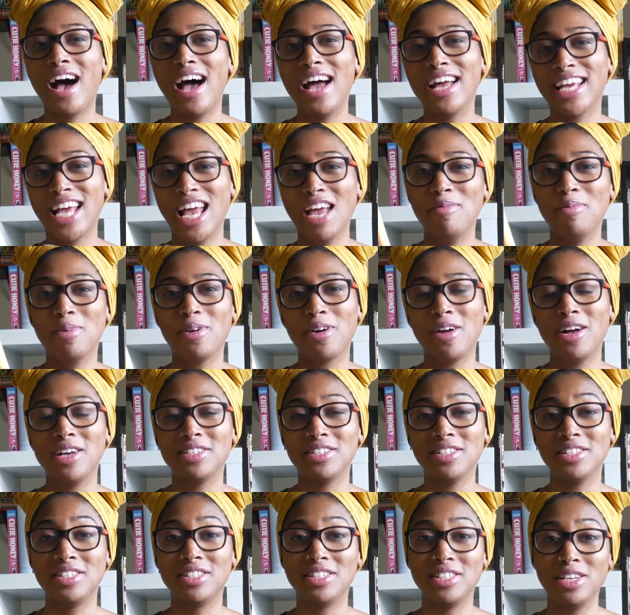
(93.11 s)
I came across
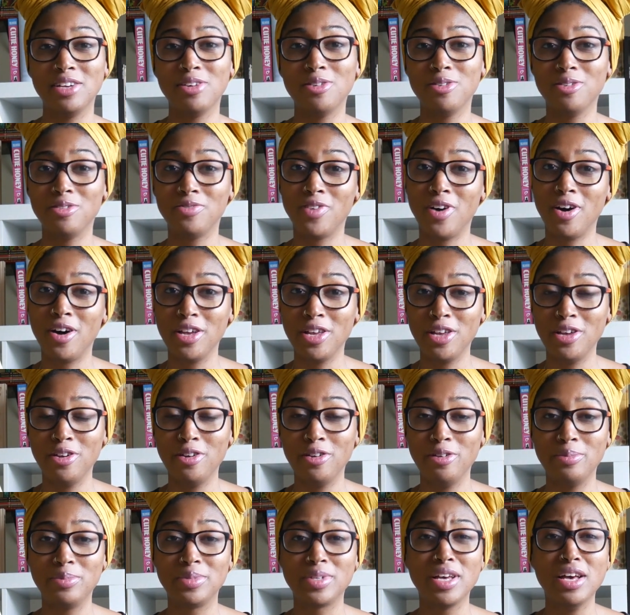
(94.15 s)
the single
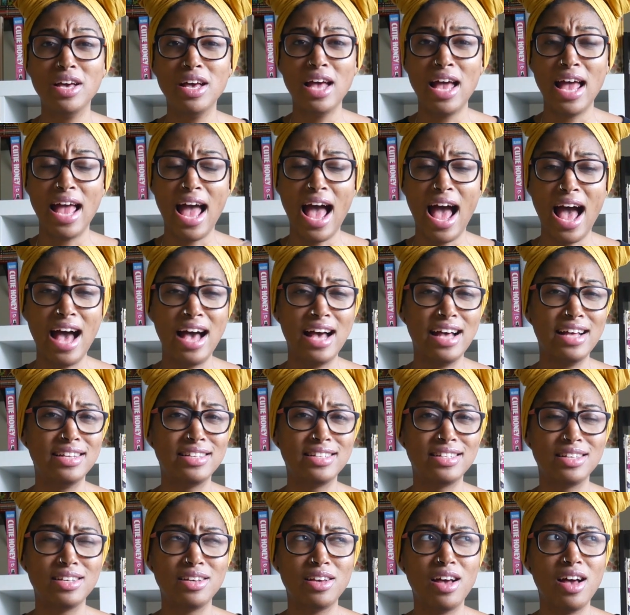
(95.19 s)
volumes
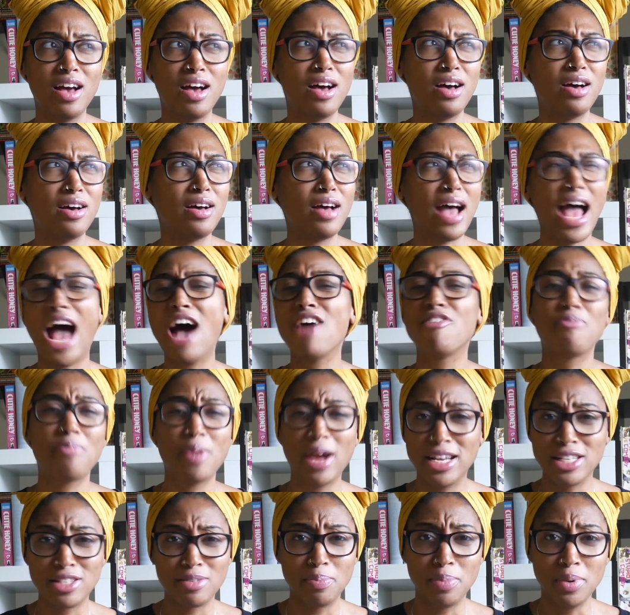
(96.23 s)
at Half
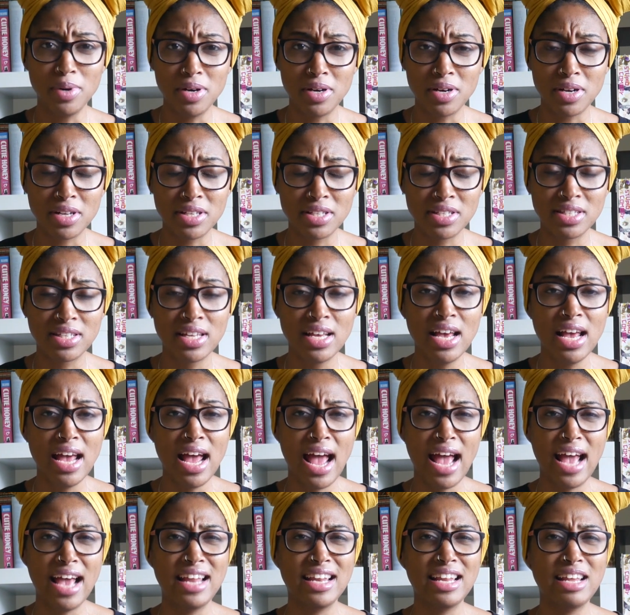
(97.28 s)
Price Books,
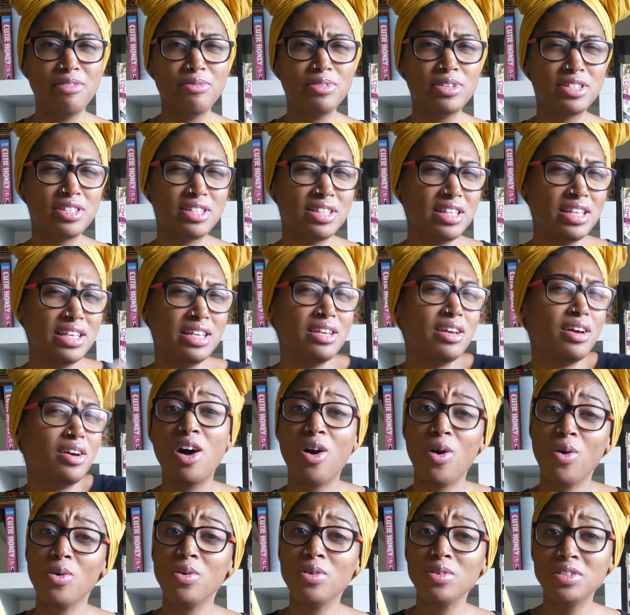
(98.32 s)
and it was the
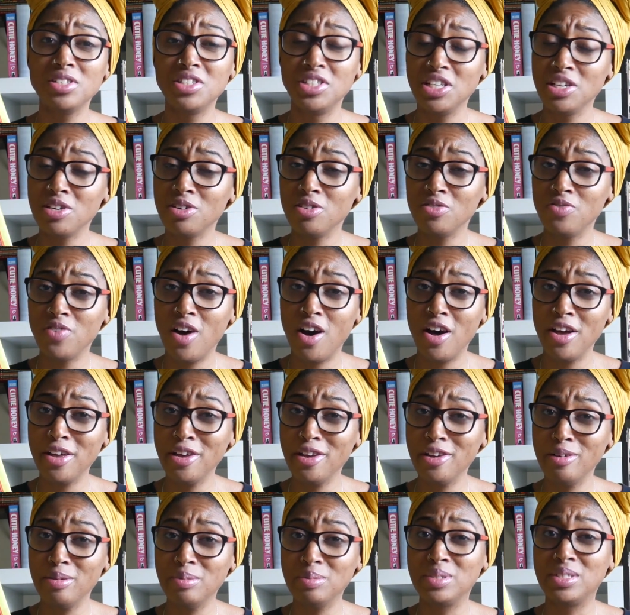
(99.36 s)
old single
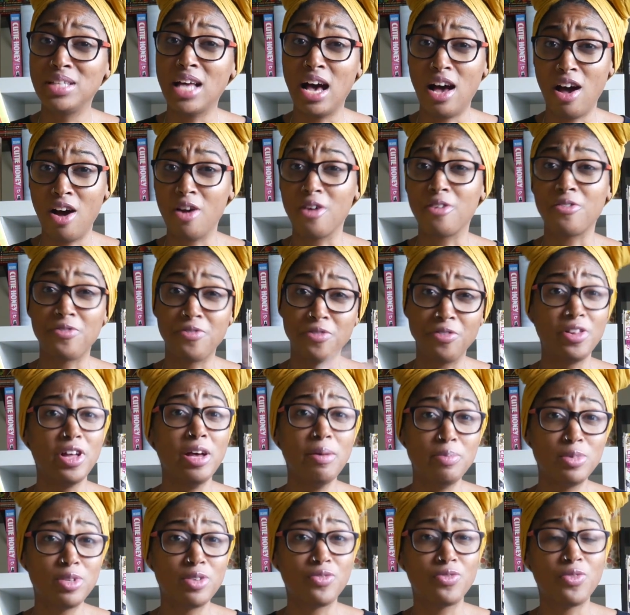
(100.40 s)
volumes that are
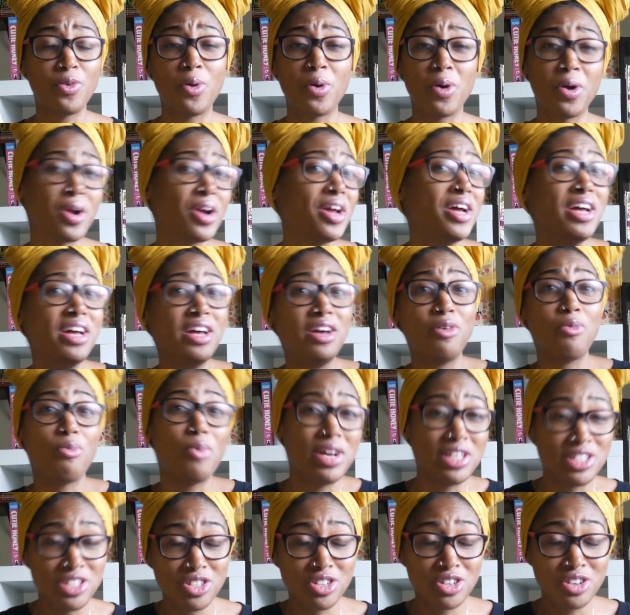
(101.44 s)
flipped for
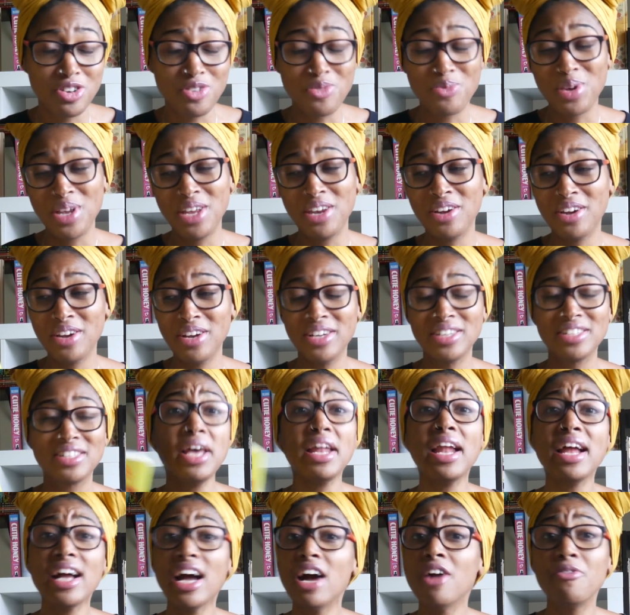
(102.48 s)
Western readers,
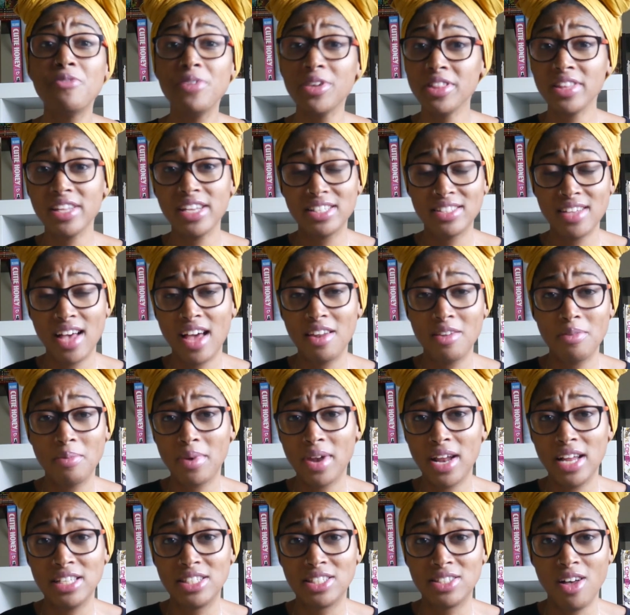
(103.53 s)
and I got really excited
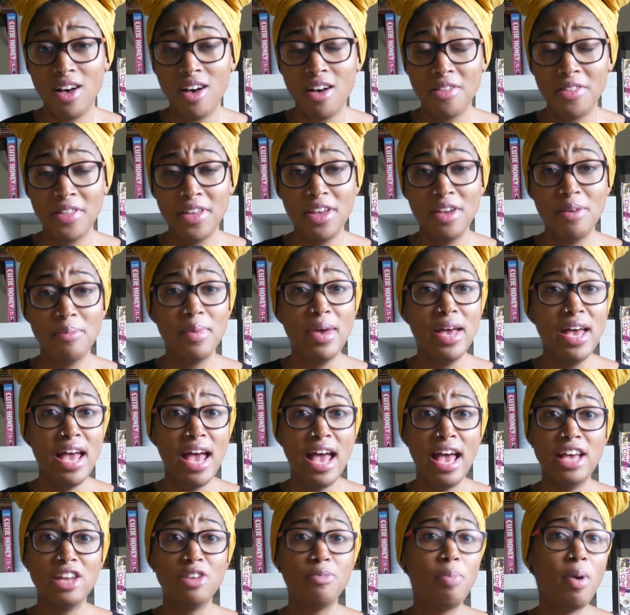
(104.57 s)
when I saw them
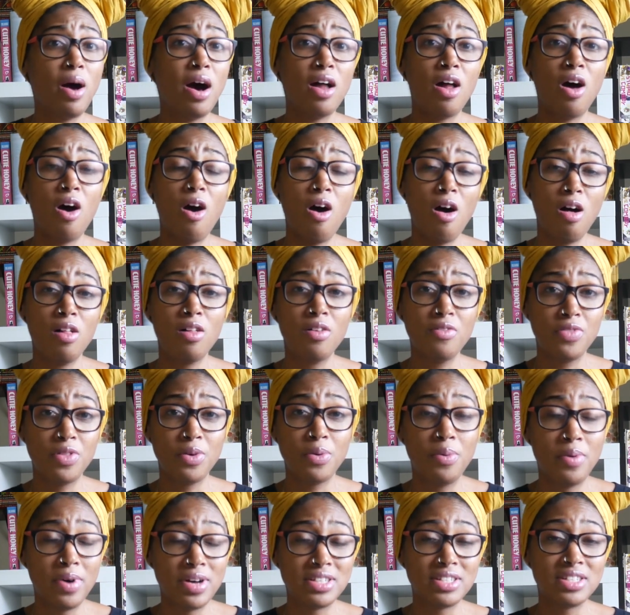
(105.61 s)
and bought all of the
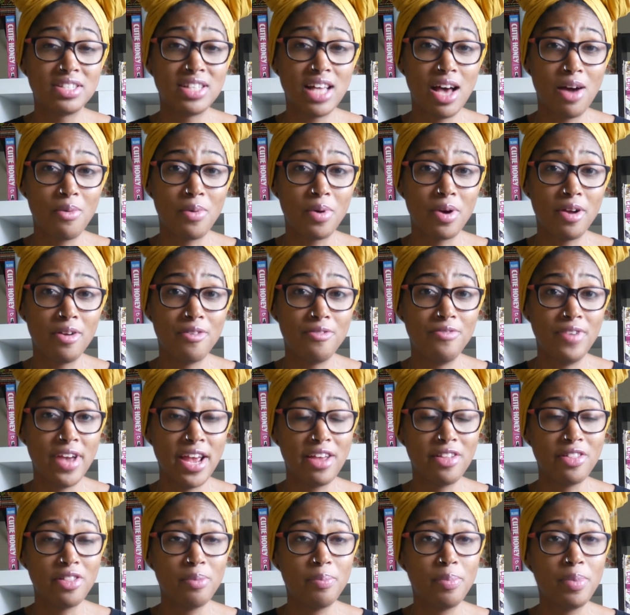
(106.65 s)
ones that were
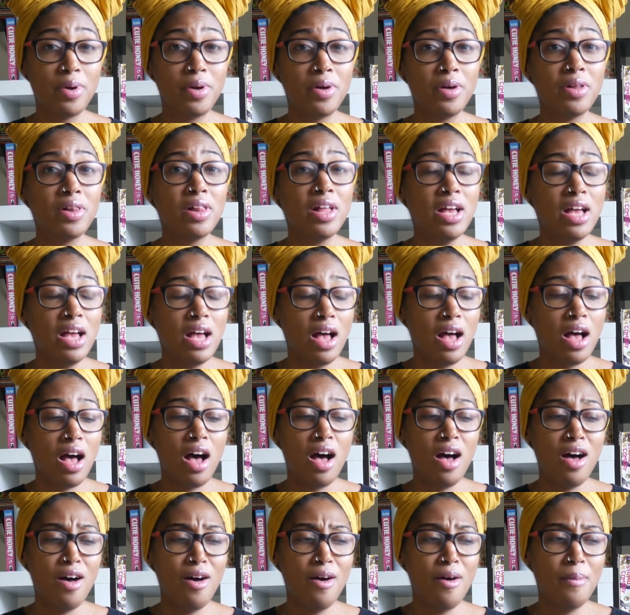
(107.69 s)
available,
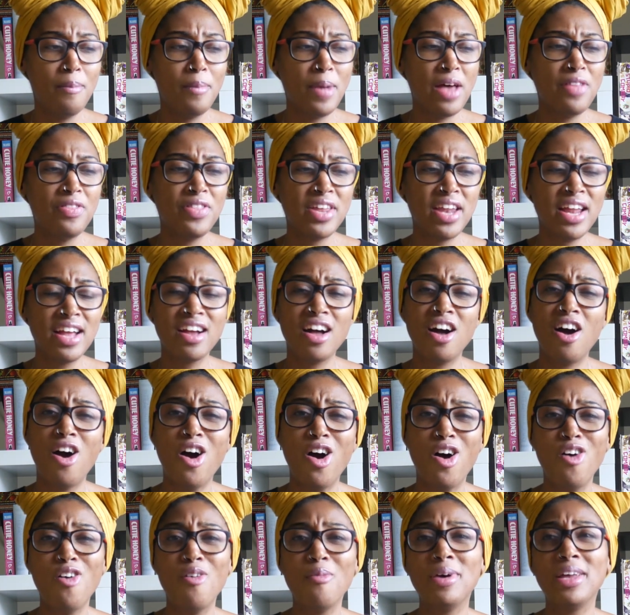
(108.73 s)
and then I got
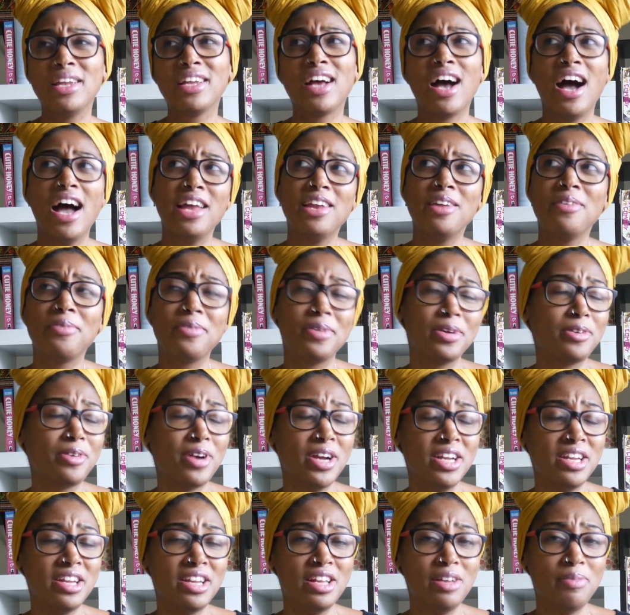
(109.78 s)
home and kind of
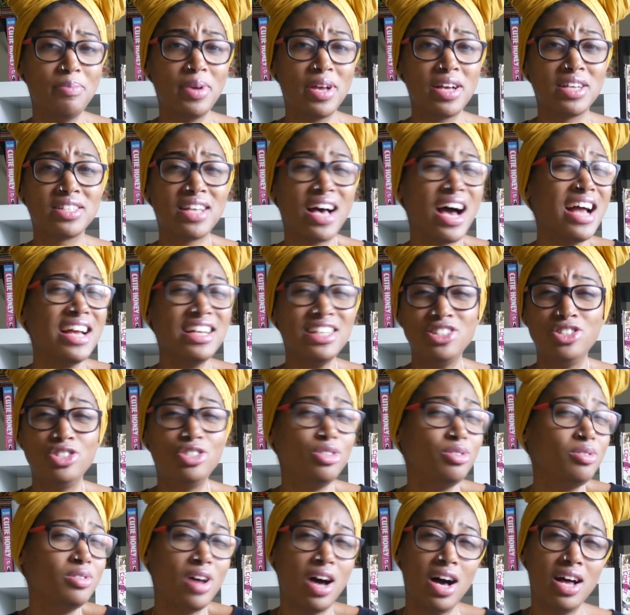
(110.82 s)
regretted it because I
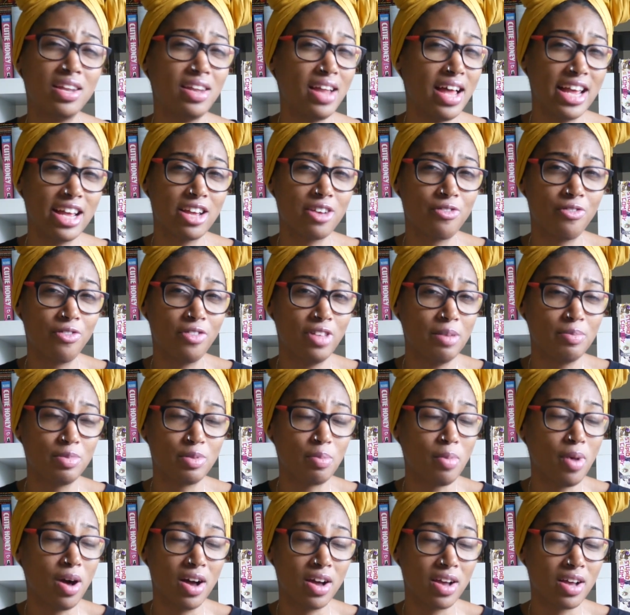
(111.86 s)
do not like flipped
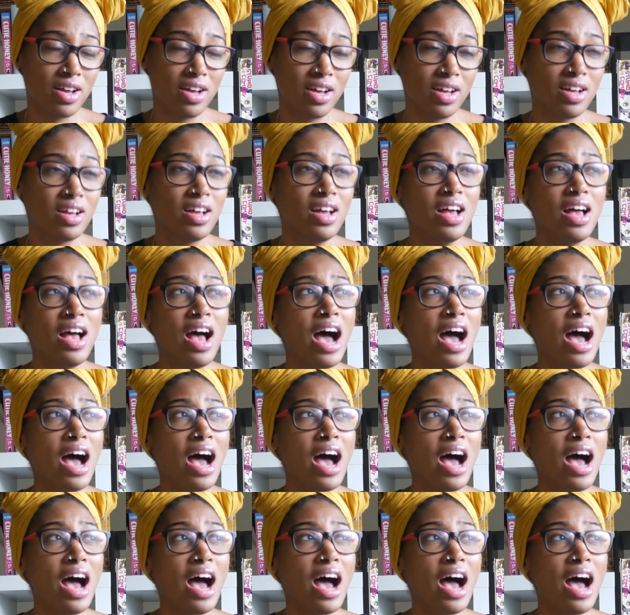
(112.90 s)
manga.